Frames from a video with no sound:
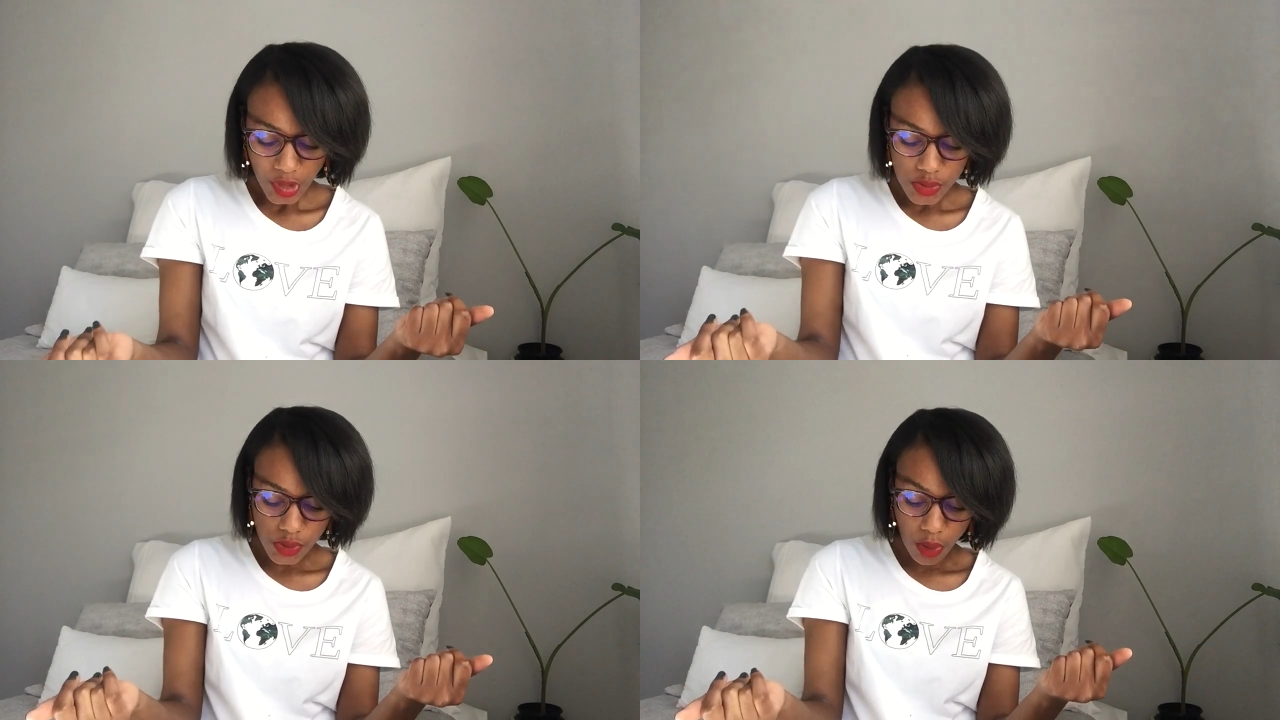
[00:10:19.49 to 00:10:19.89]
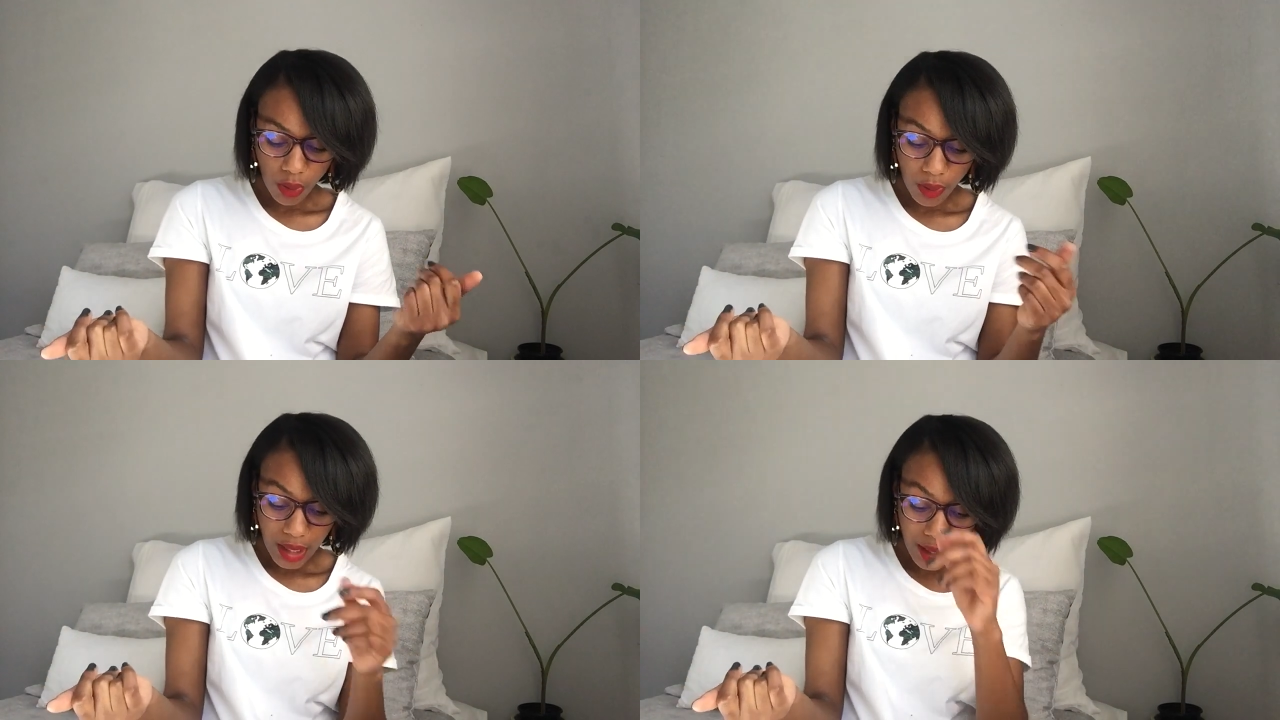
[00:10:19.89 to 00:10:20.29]

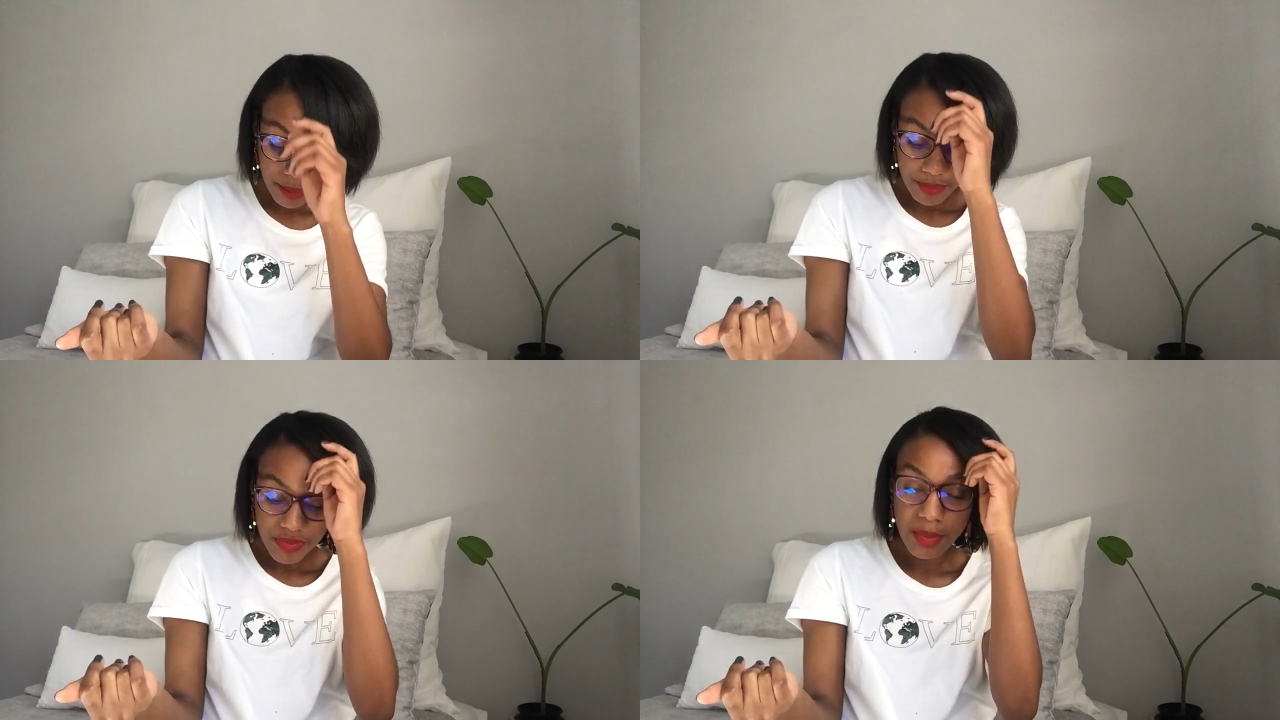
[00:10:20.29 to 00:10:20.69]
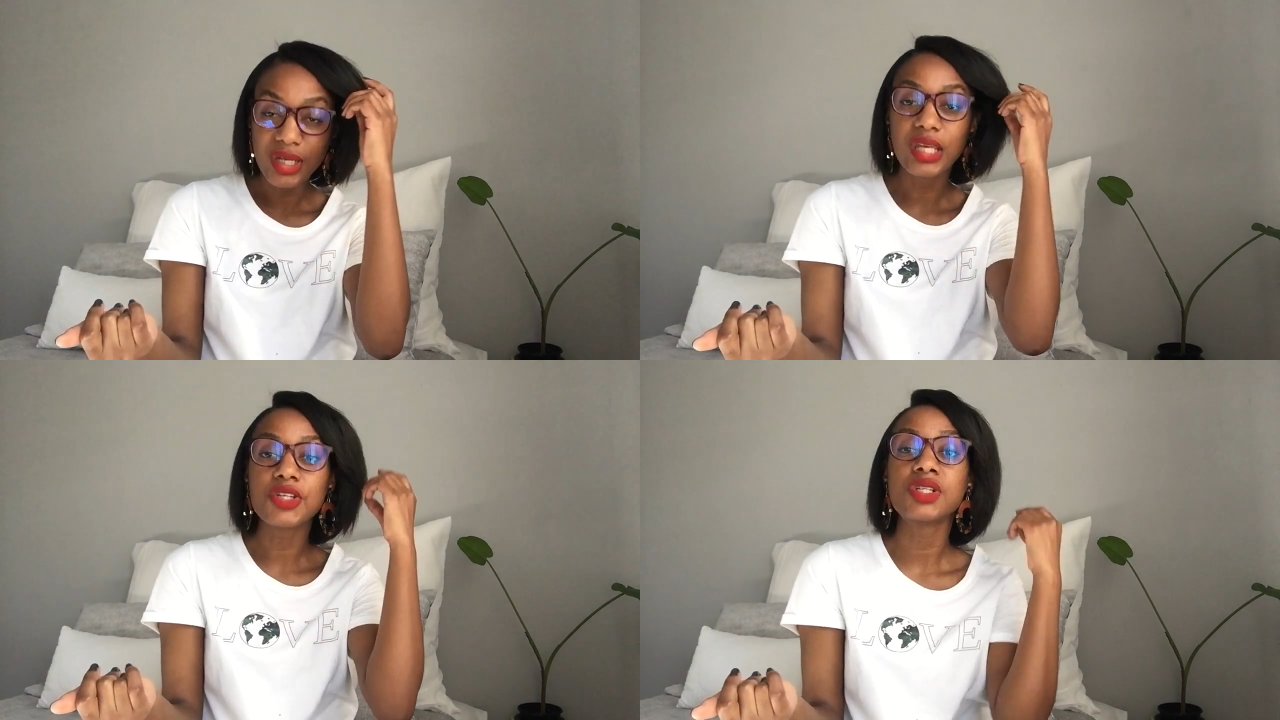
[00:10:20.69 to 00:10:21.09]
So the
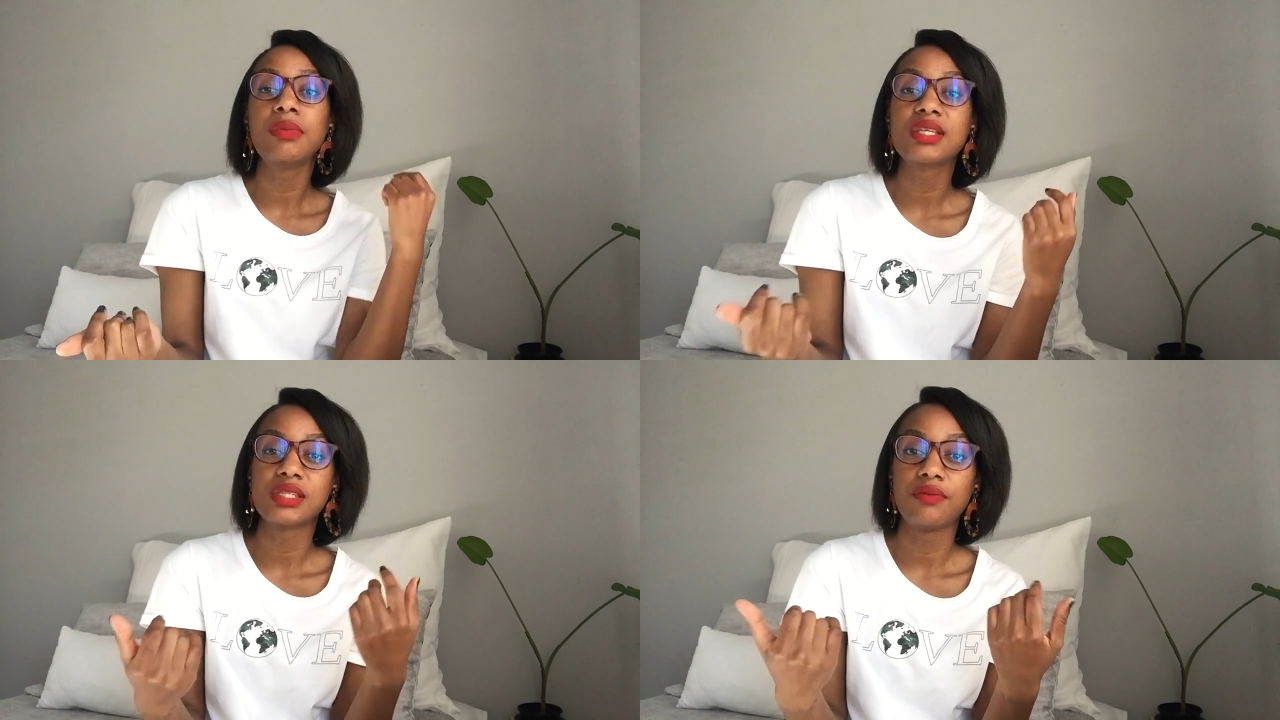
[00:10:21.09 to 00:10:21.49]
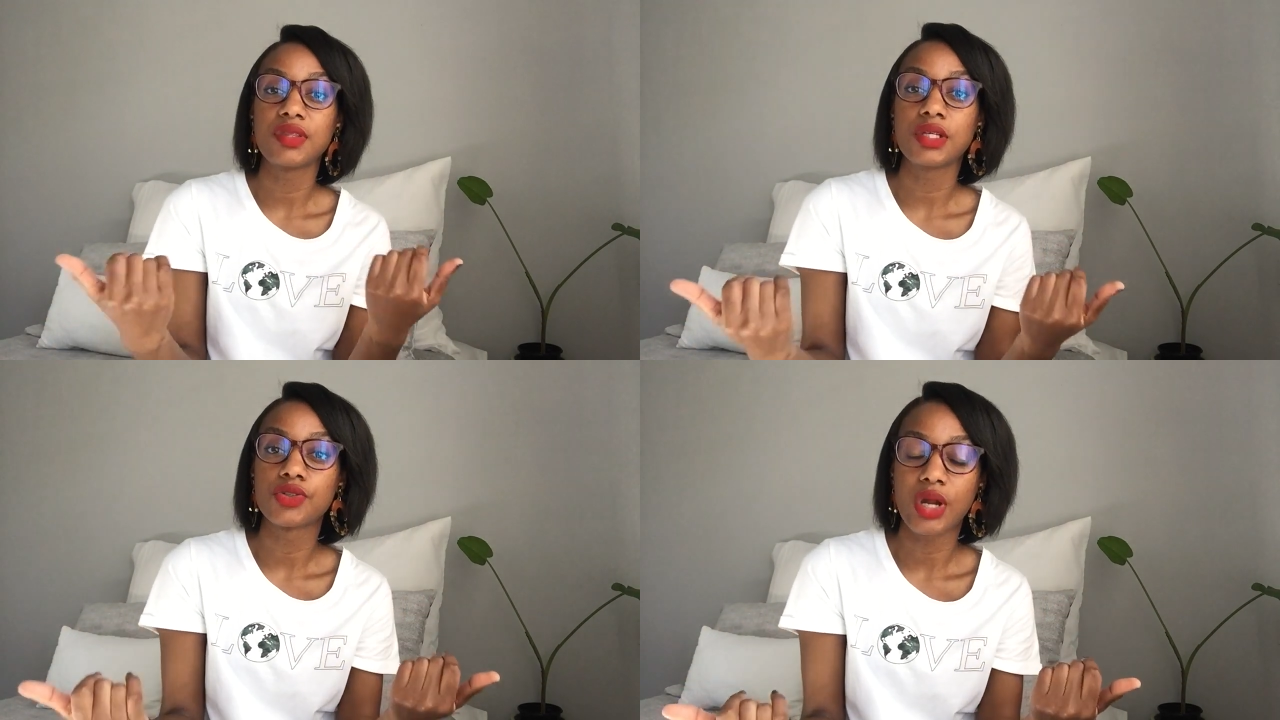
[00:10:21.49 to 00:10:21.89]
medication makes
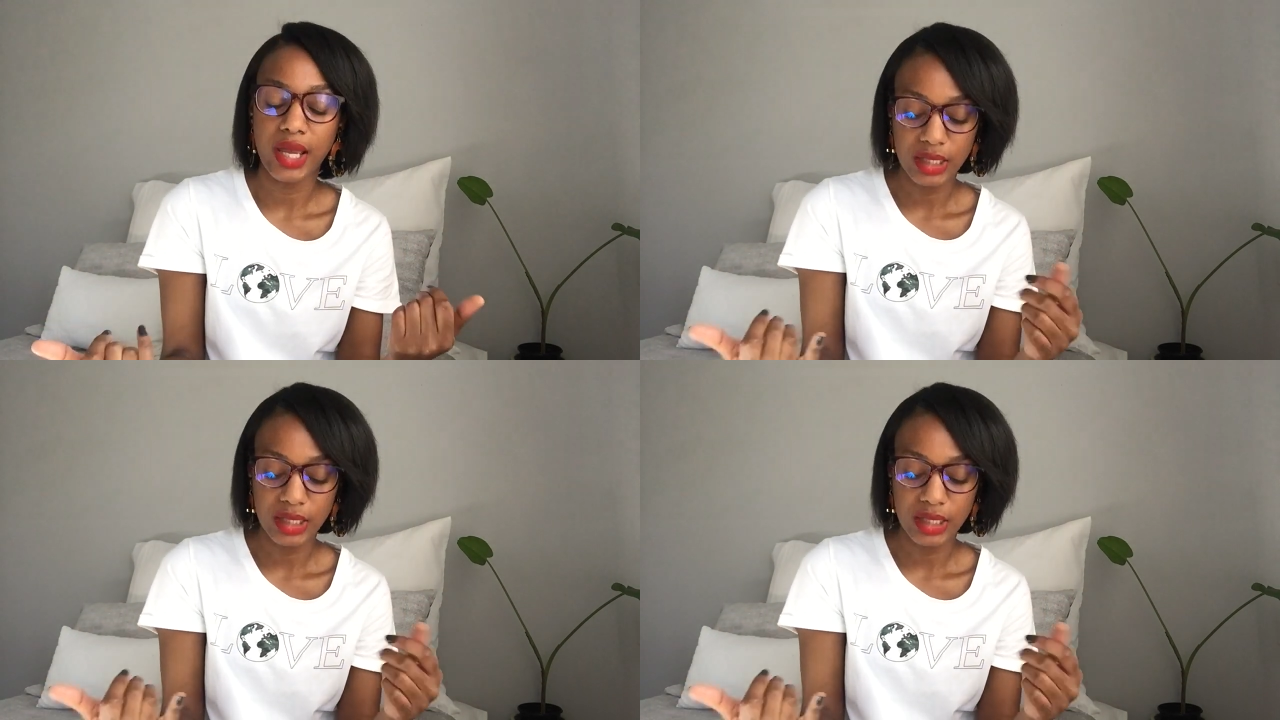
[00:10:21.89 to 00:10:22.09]
everything dry.